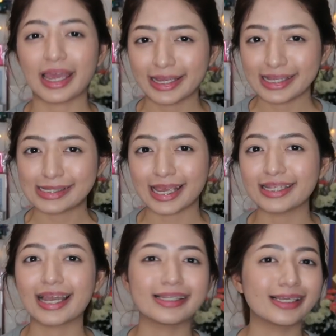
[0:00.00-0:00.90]
I can say
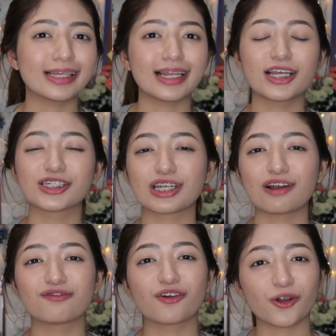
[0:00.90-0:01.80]
na hindi talaga
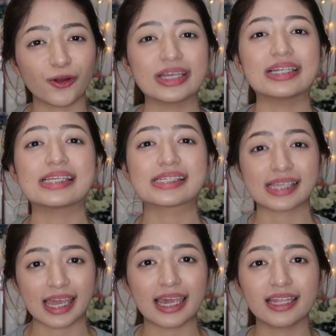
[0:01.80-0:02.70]
siya for oily
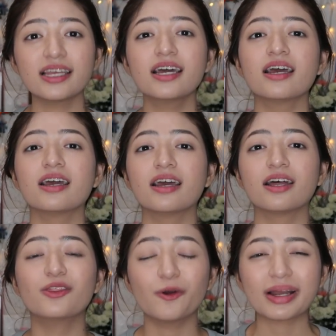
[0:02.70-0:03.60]
skin.
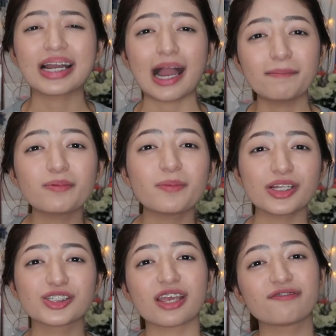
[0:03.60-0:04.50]
Though, magagamit mo pa
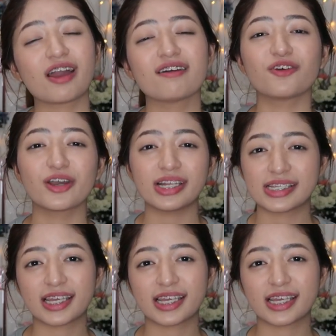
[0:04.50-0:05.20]
rin siya if you have oily